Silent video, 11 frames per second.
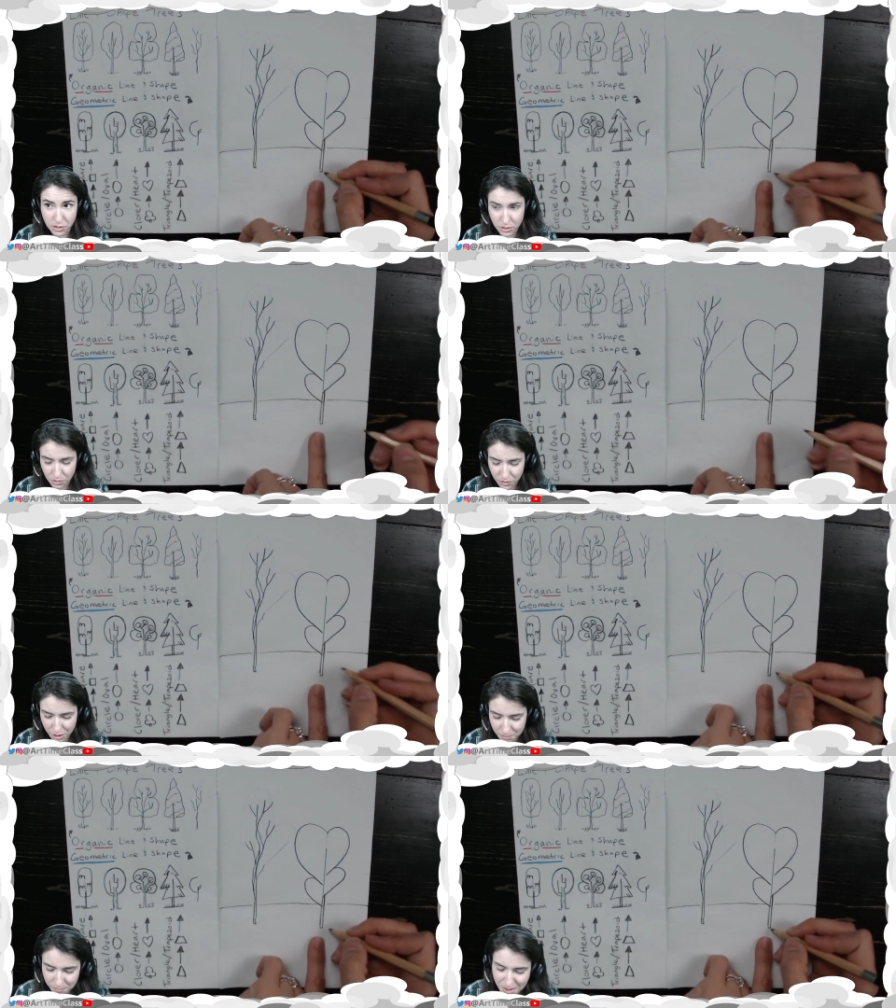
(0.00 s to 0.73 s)
over
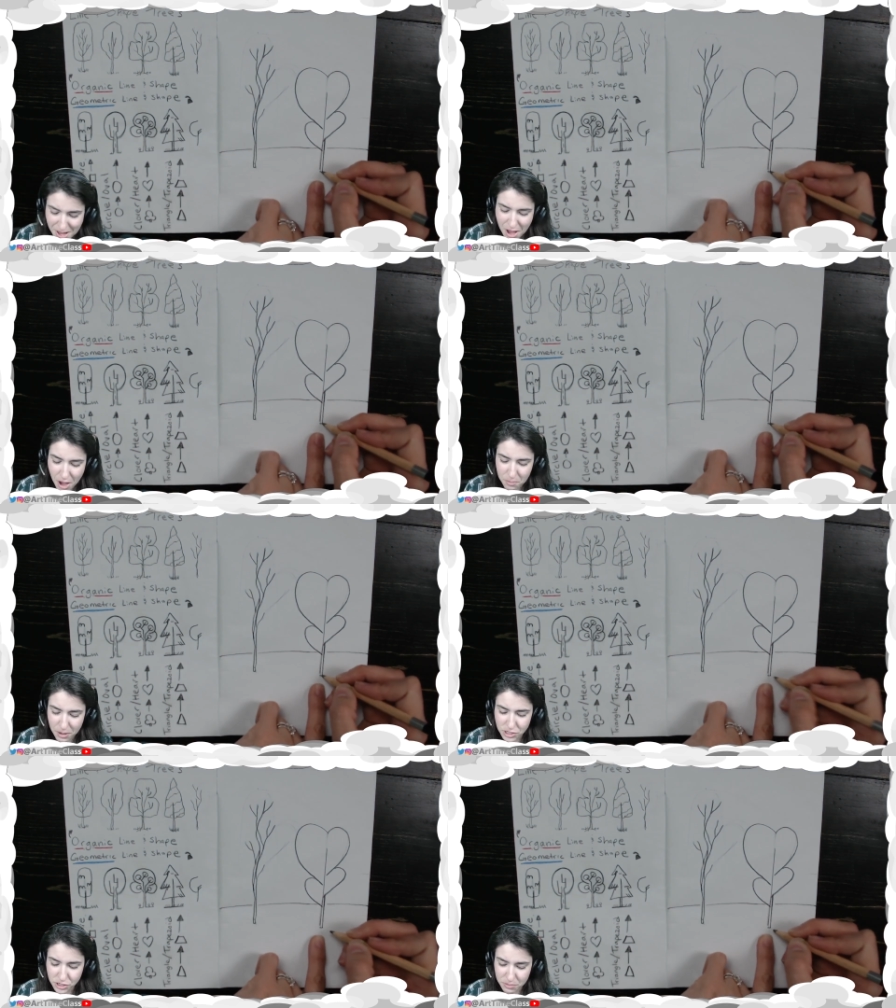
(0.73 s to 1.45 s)
here. On my
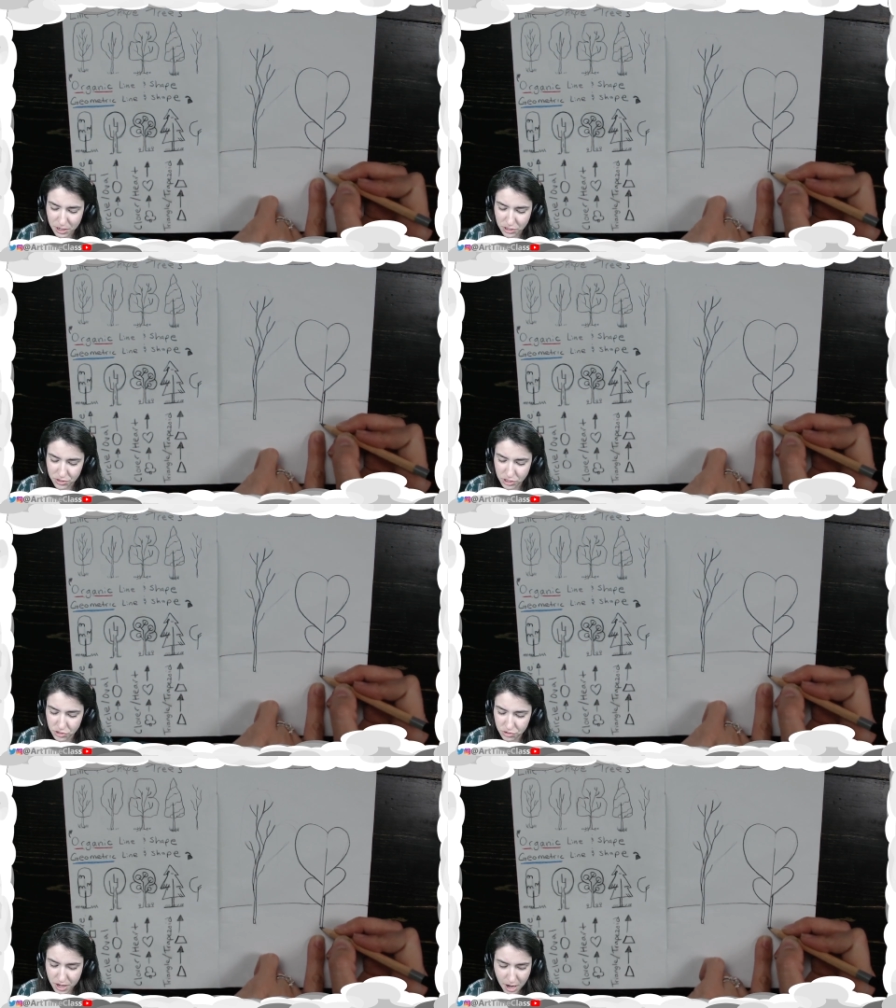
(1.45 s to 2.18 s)
geometric
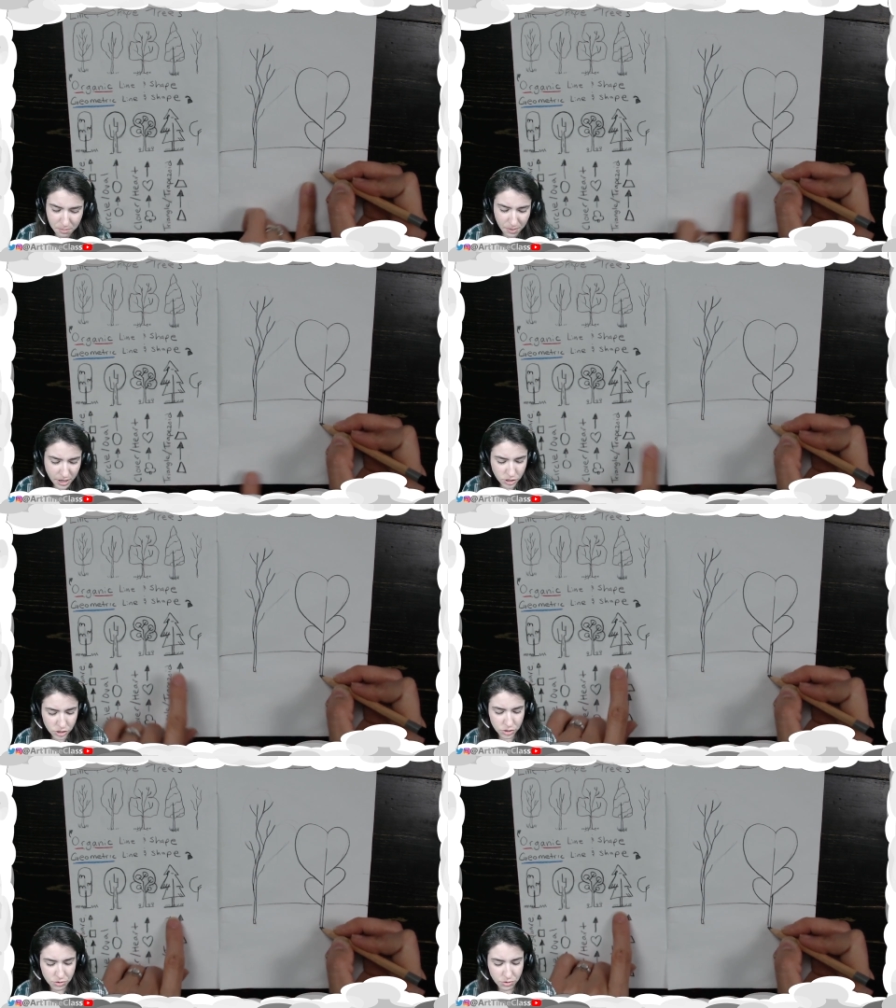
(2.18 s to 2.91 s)
tree, I might
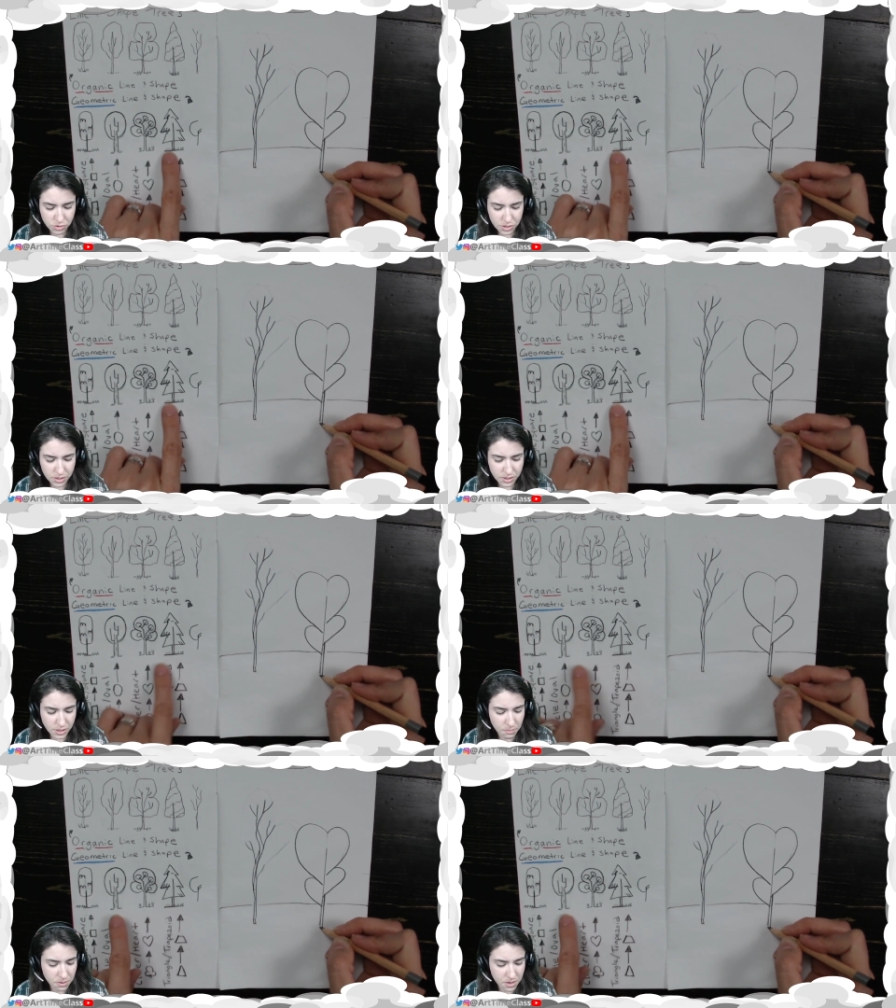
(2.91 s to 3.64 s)
choose
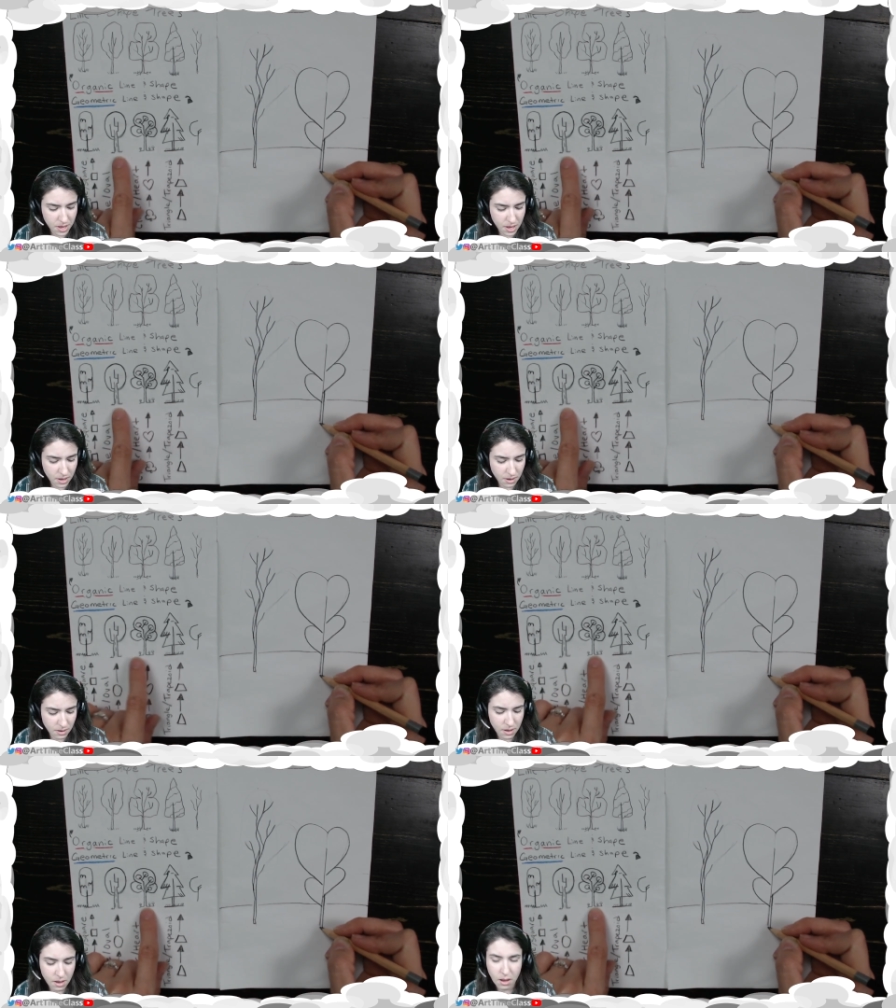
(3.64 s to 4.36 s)
something
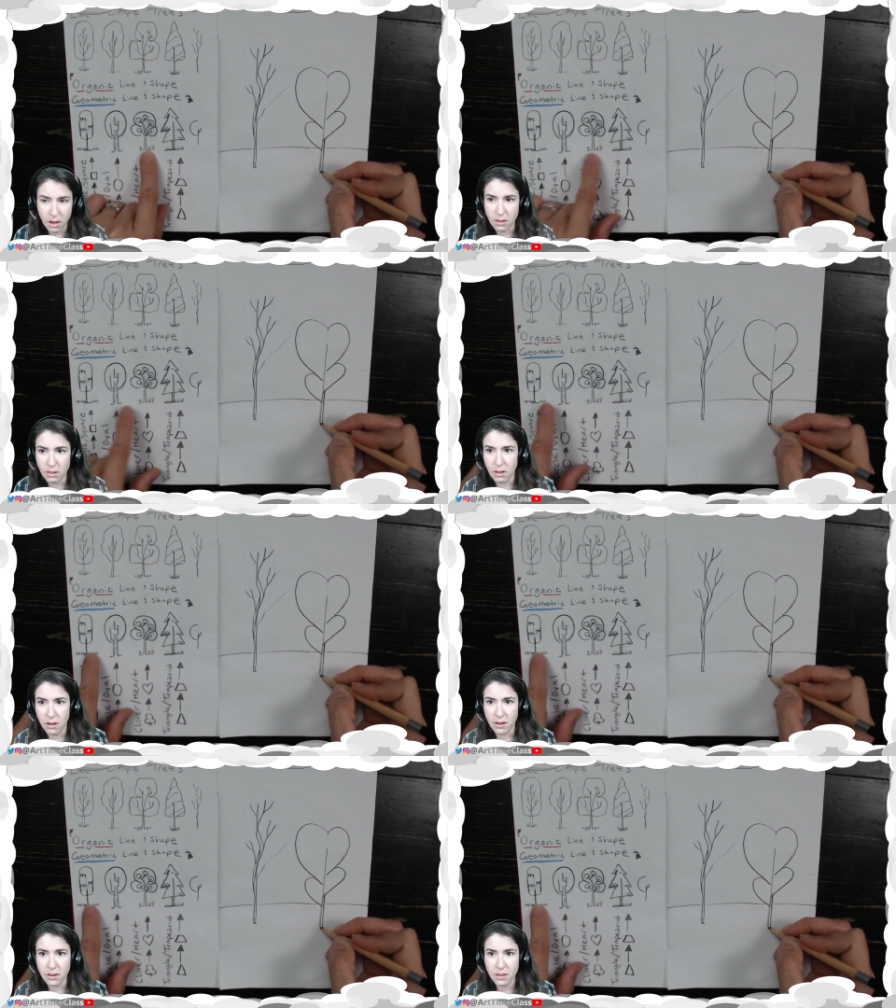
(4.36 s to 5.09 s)

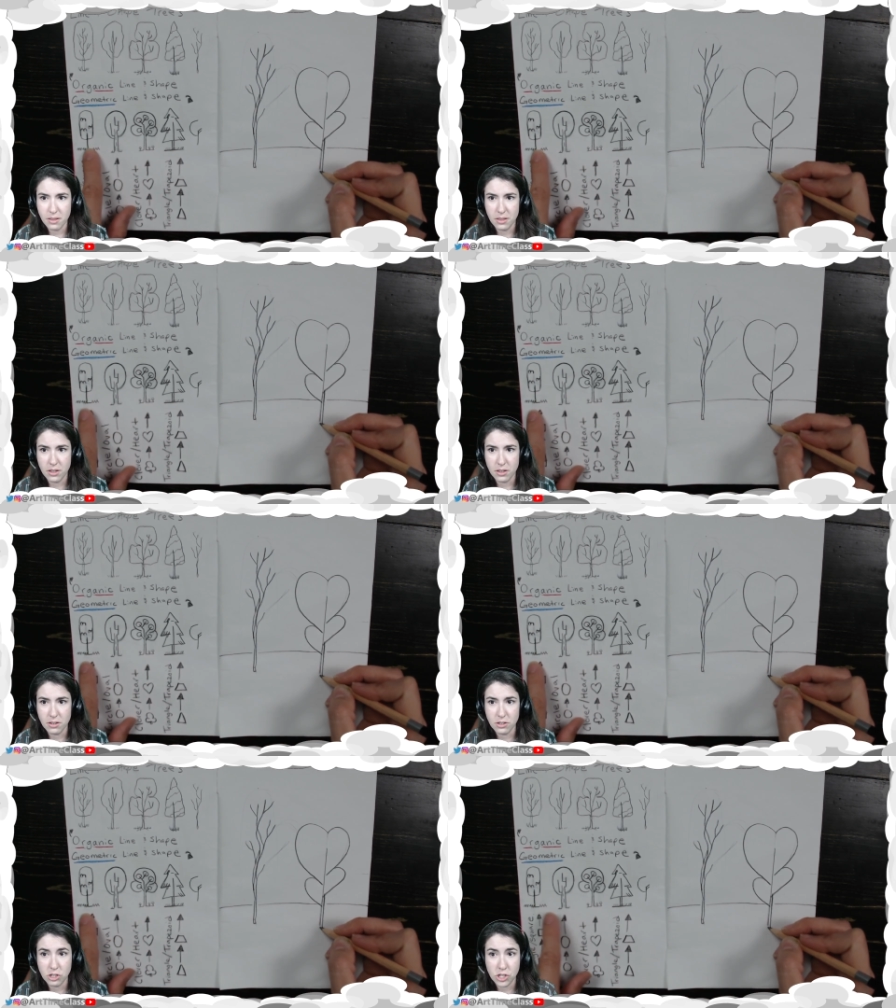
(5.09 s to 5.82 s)
along the
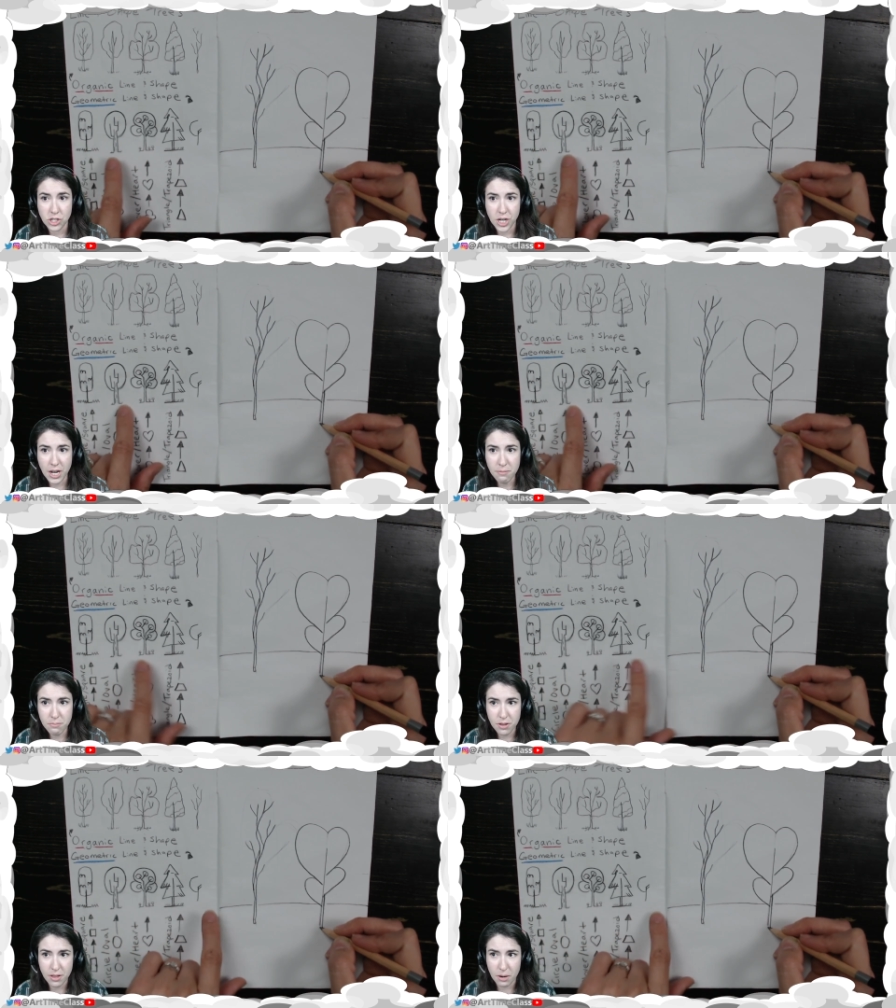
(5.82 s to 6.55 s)
shape
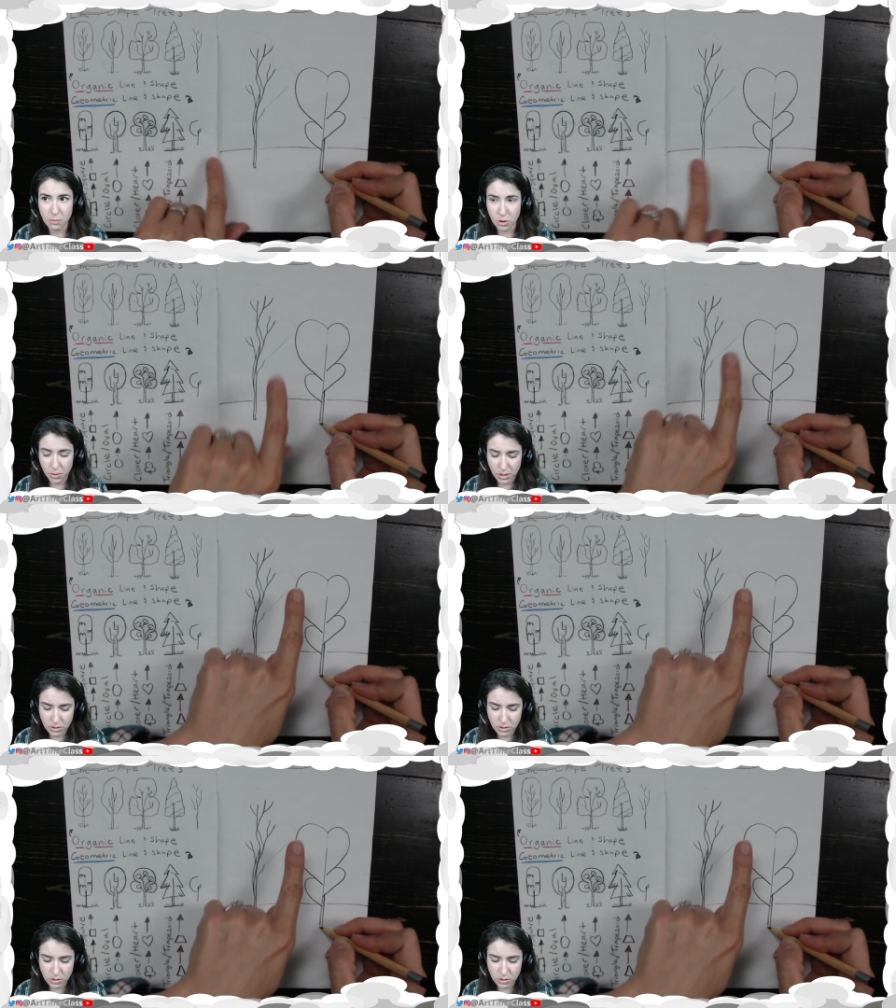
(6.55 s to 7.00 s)
that I'm going.